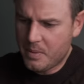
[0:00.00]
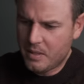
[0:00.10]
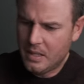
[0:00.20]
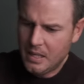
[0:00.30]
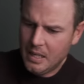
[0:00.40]

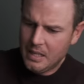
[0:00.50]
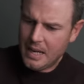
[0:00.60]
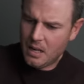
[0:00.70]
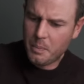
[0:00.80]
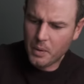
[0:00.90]
But
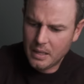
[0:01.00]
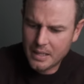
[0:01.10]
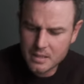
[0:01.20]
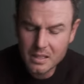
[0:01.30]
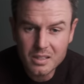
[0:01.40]
yeah, I'll put
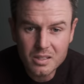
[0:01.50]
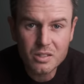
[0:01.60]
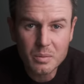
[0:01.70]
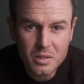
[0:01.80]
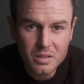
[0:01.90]
links in the
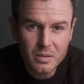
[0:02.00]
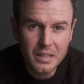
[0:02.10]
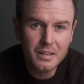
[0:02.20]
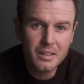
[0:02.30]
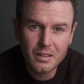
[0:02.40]
description to
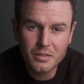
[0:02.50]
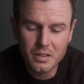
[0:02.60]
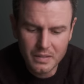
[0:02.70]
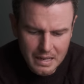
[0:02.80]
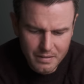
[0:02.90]
anything I've
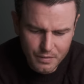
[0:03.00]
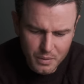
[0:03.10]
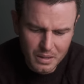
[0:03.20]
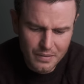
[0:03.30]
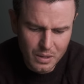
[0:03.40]
got there, and if
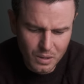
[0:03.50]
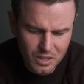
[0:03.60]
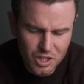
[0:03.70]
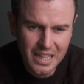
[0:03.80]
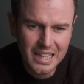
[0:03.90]
you want to have a look
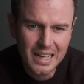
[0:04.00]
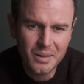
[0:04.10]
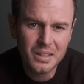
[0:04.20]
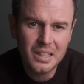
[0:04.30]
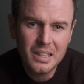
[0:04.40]
and check it
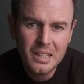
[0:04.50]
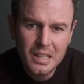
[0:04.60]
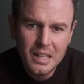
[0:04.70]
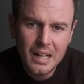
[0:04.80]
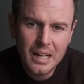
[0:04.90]
out.
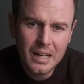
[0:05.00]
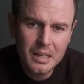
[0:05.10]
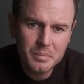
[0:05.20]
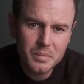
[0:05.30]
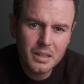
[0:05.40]

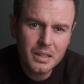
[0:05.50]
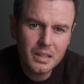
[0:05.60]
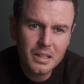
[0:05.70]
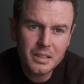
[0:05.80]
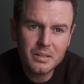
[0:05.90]
Um,
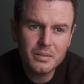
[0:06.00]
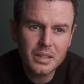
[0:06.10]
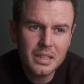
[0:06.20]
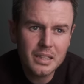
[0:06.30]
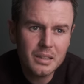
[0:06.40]
I don't
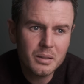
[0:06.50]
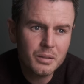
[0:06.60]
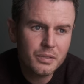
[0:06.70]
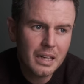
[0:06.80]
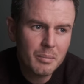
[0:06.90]
really know
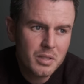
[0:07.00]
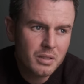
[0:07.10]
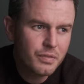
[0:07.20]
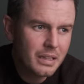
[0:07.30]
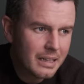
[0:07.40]
if
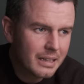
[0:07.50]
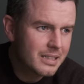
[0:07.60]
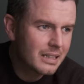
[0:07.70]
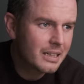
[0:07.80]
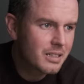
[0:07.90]
Amazon
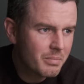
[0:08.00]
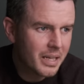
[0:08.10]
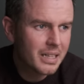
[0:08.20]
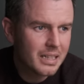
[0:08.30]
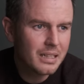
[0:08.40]
affiliated links
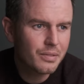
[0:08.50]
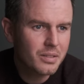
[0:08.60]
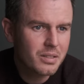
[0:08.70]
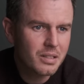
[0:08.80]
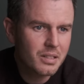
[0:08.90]
make any
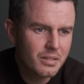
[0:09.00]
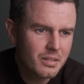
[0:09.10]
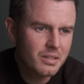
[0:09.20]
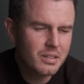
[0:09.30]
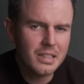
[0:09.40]
difference to, the,
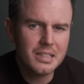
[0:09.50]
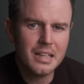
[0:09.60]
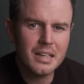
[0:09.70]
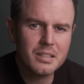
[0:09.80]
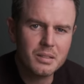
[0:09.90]
to these
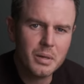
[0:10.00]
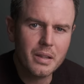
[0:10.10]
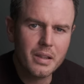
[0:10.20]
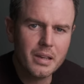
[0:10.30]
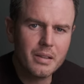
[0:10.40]
days and
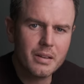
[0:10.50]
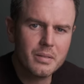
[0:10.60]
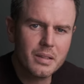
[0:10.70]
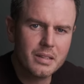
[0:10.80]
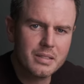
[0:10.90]
whether they, are
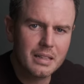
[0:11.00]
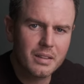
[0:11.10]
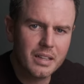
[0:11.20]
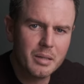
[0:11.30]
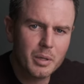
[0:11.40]
they're still a
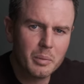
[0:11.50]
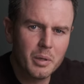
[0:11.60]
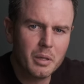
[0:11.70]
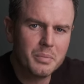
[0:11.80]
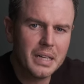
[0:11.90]
thing, but I'll
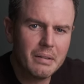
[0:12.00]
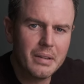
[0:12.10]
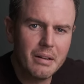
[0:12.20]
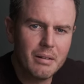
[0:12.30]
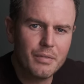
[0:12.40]
put them down
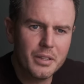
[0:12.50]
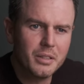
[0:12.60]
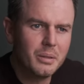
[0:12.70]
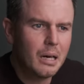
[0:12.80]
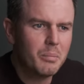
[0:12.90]
there. And if they
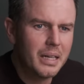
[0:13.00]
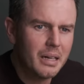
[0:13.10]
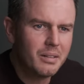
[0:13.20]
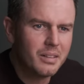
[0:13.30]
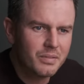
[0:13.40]
do help me
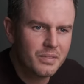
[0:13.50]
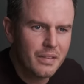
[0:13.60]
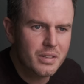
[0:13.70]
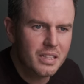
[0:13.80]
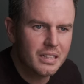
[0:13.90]
out, I've
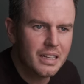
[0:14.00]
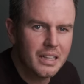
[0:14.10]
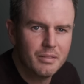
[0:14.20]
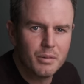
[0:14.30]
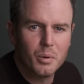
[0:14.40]
never seen
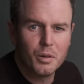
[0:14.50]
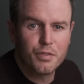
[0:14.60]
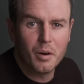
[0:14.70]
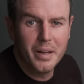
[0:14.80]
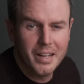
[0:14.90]
any reward
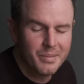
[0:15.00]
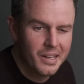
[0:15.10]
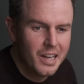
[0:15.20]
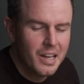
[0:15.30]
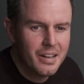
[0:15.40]
from it.
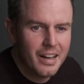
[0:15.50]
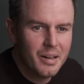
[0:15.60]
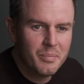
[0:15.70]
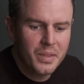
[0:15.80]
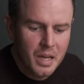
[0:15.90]

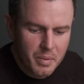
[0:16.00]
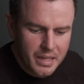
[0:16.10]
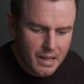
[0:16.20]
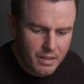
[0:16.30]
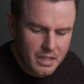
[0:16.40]
Um, but
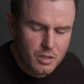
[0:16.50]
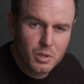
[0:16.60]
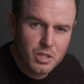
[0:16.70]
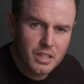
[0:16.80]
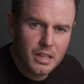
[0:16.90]
yeah, thanks for watching.